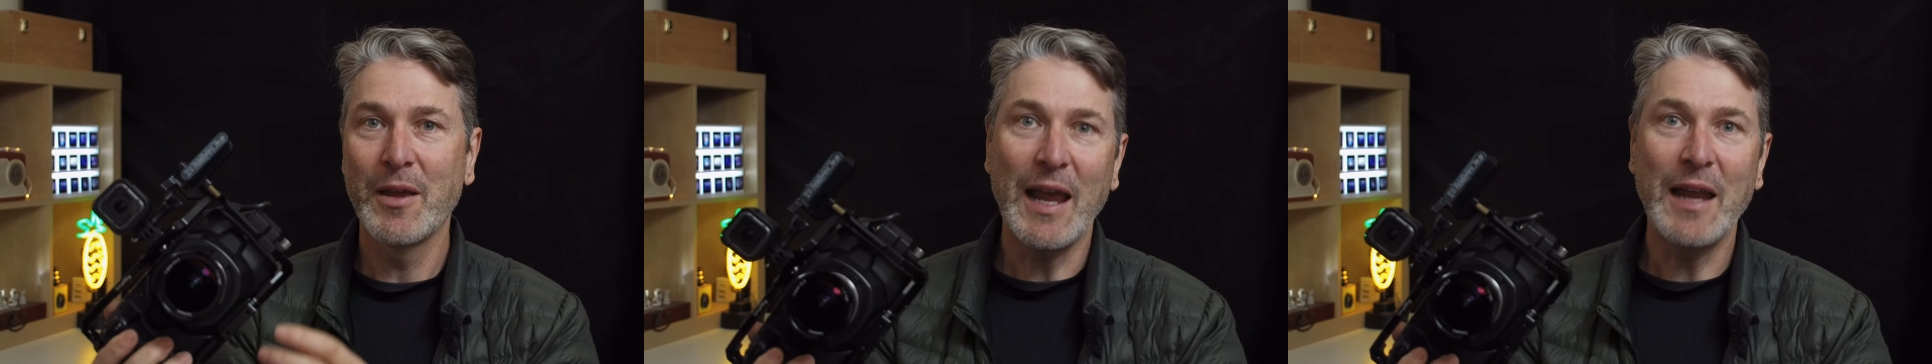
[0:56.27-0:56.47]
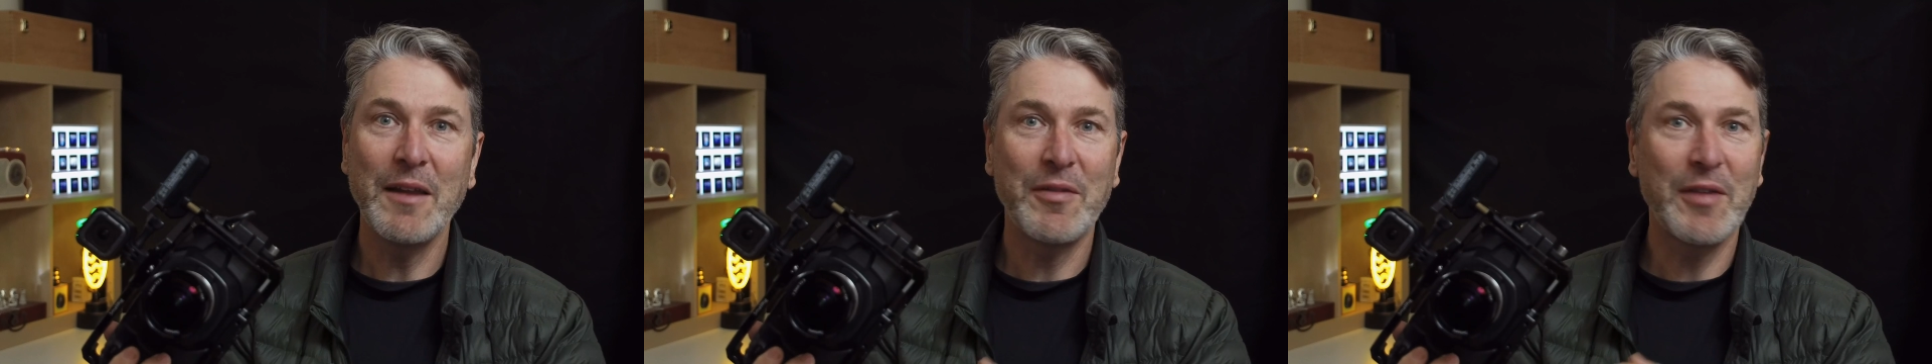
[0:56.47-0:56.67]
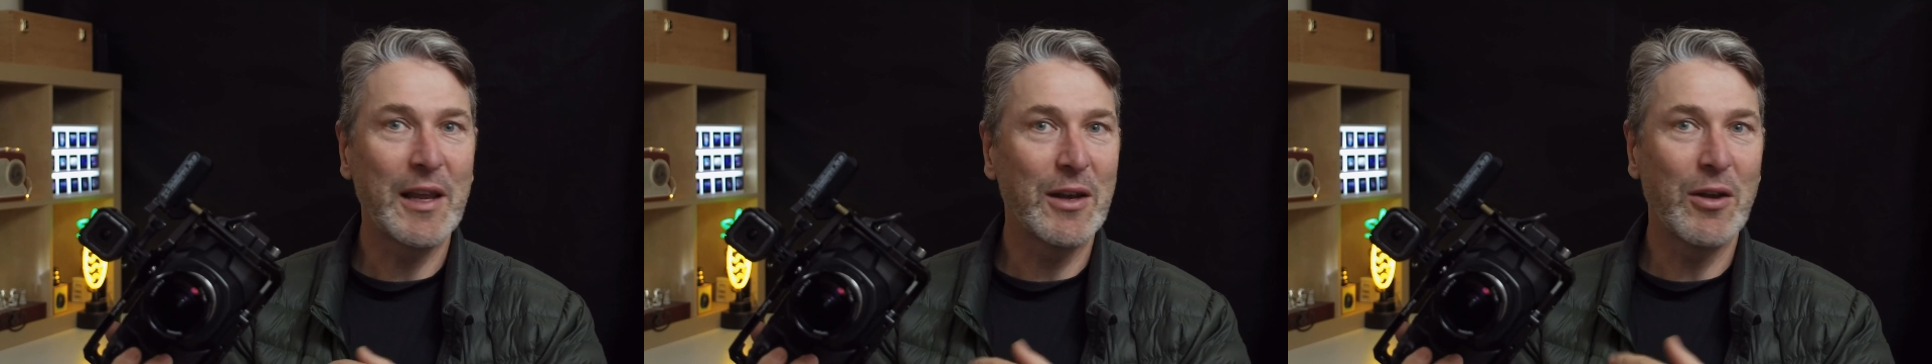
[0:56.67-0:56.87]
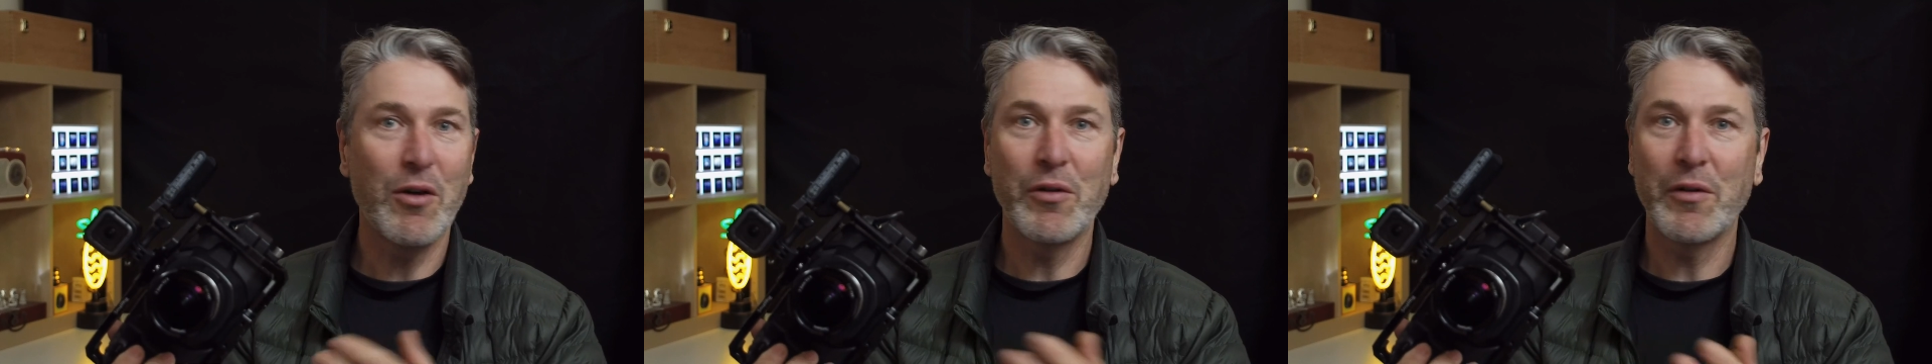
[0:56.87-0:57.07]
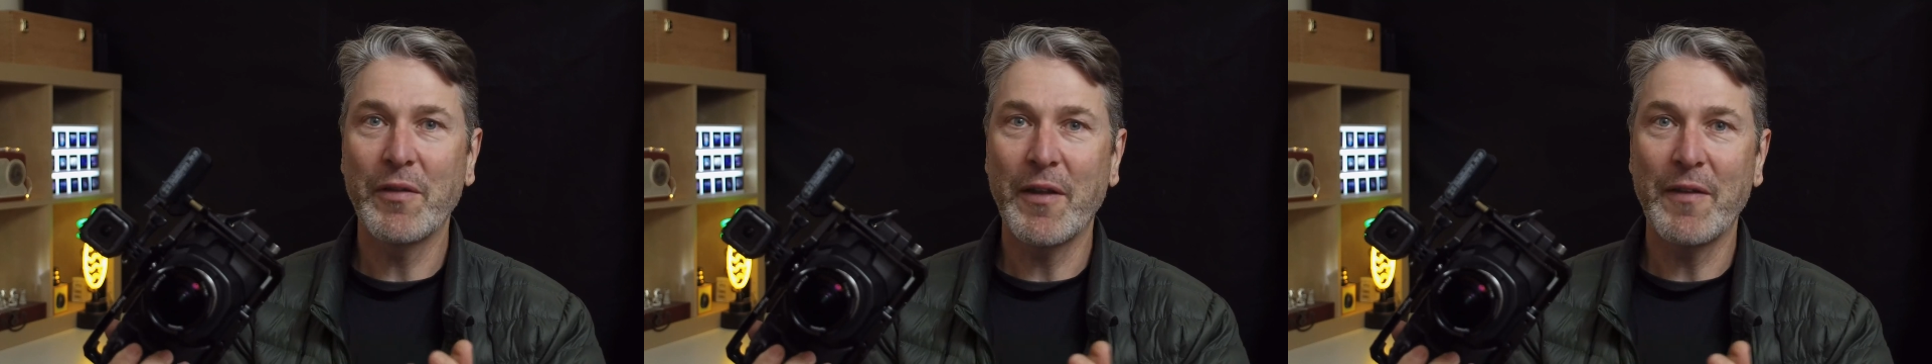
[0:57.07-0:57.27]
Anything
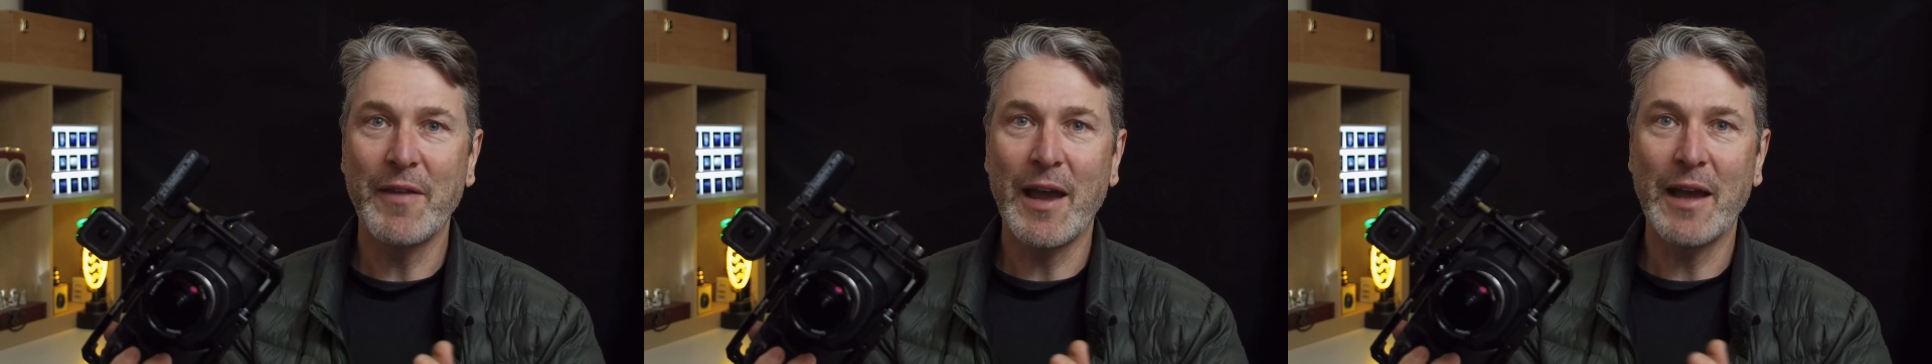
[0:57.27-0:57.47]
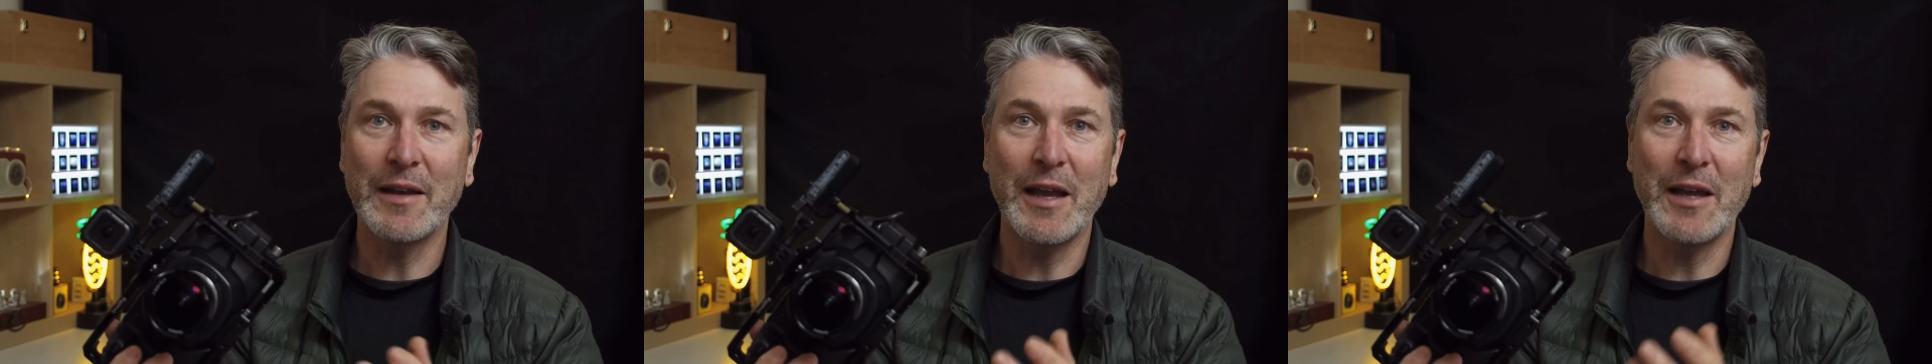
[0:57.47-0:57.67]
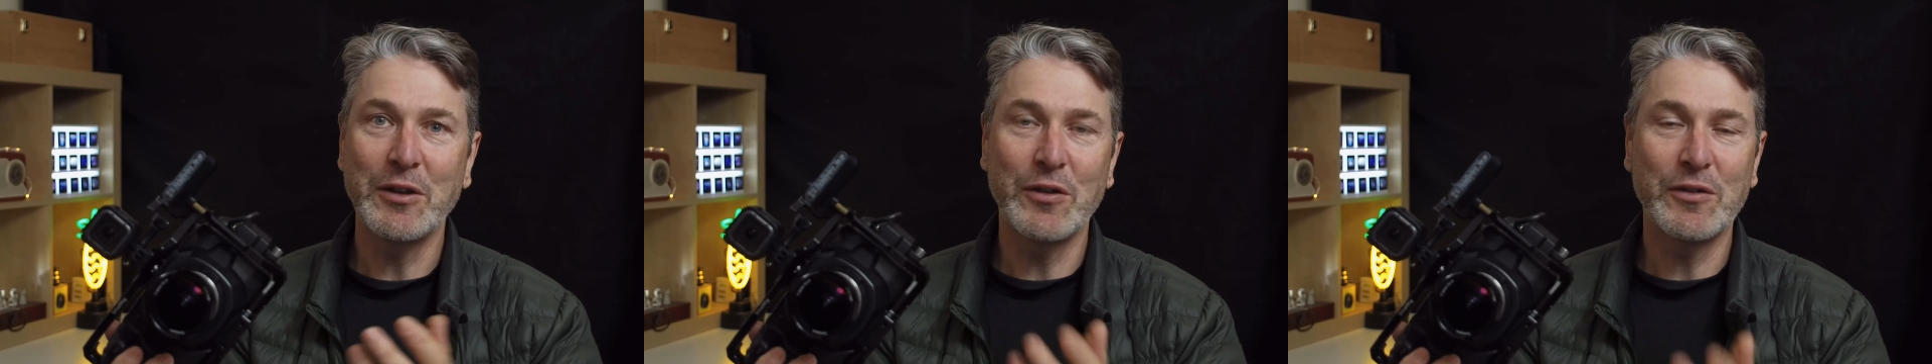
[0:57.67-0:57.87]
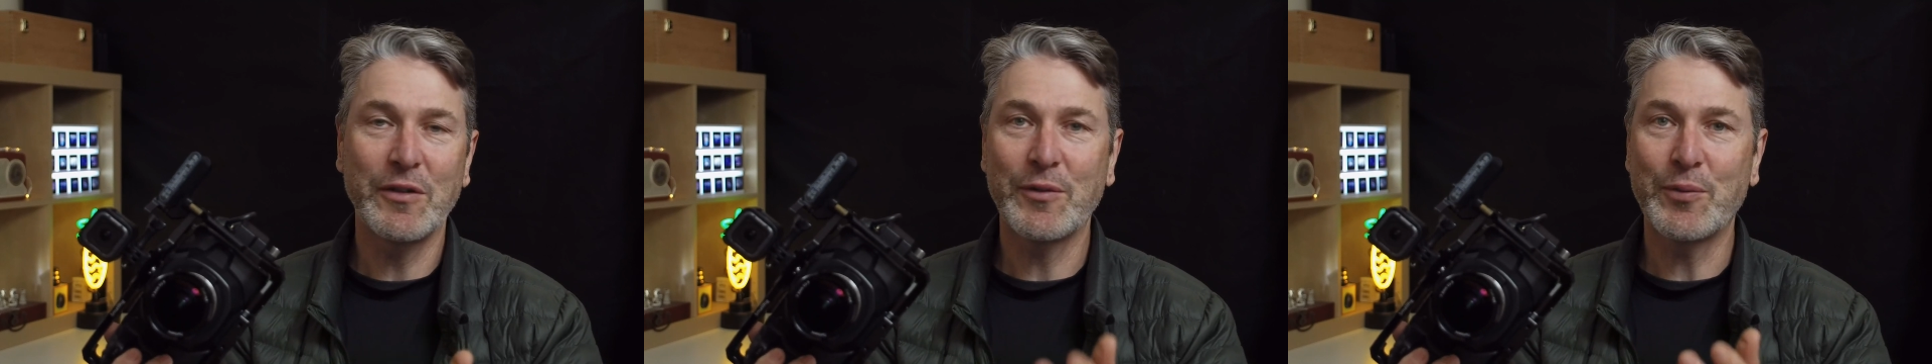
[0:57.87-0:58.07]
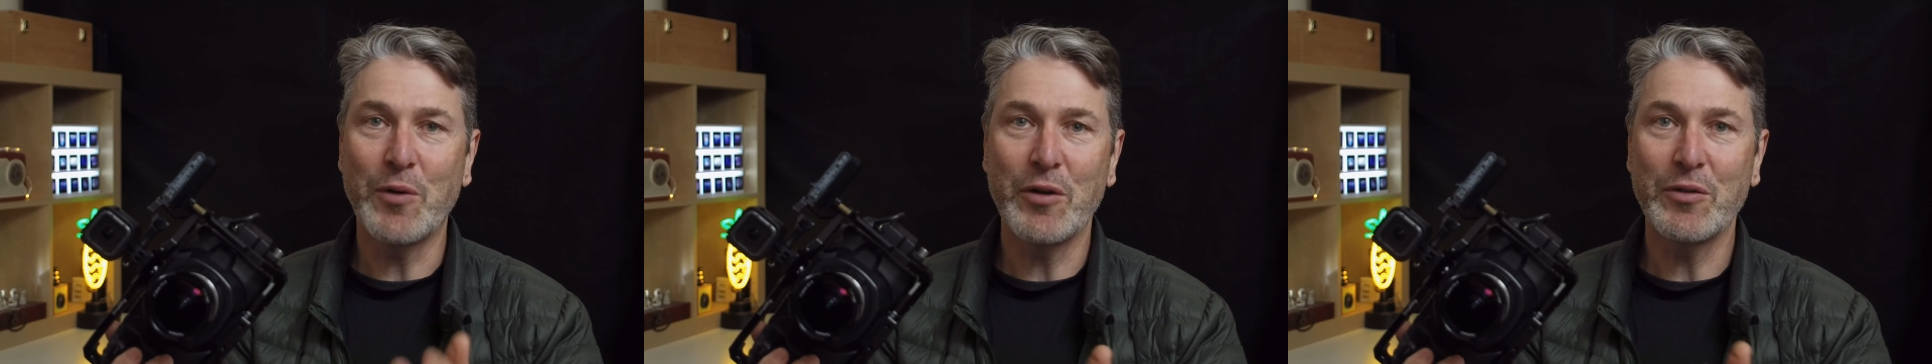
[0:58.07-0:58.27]
longer than that and you
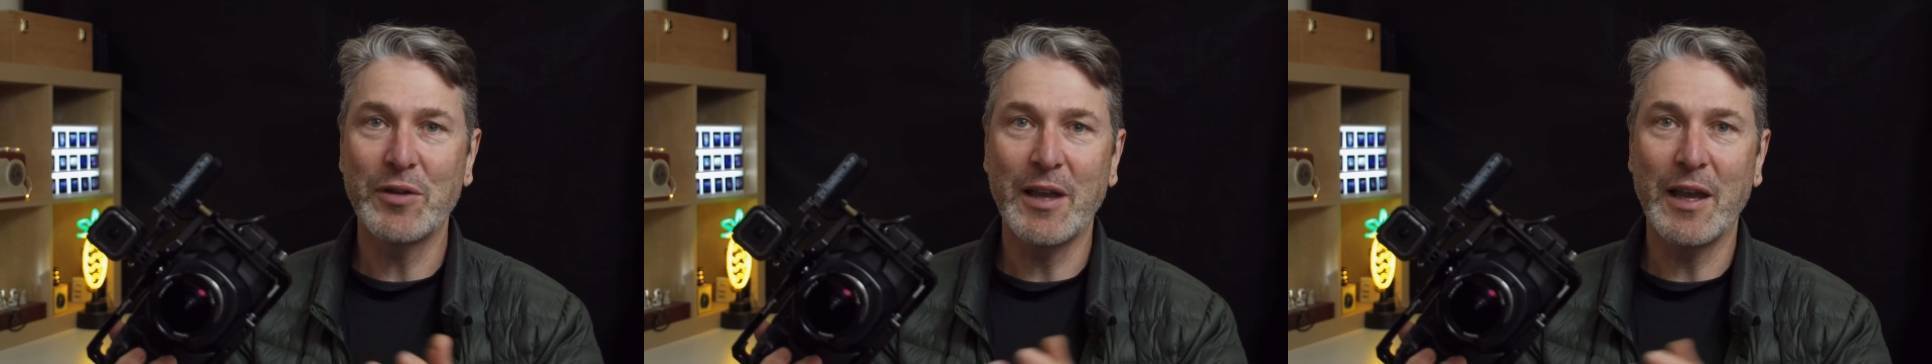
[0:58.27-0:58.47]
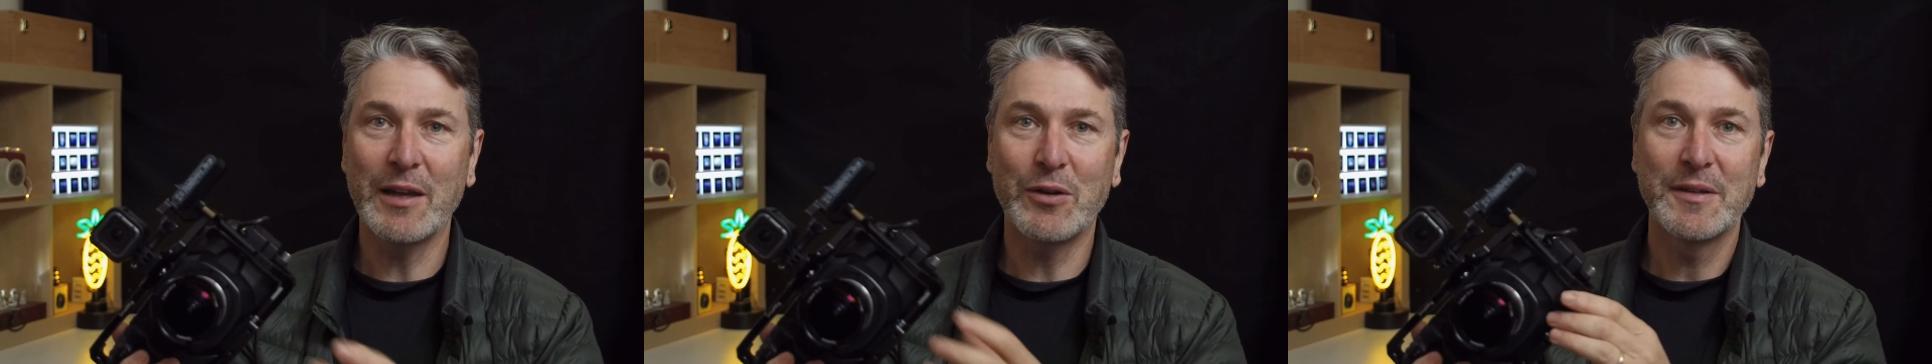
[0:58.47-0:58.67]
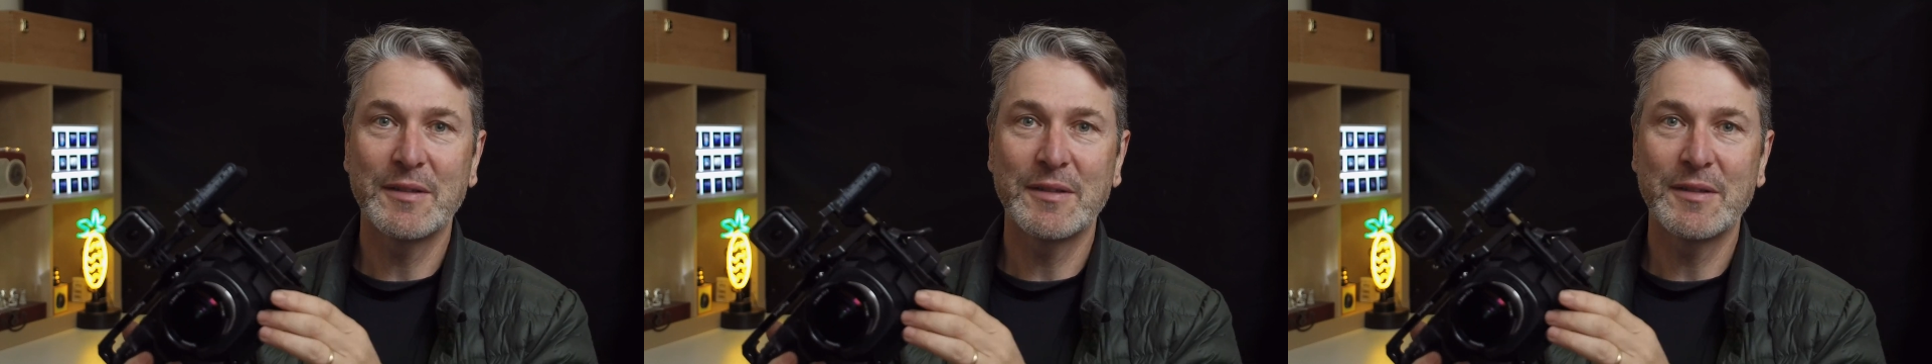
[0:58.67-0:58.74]
just won't get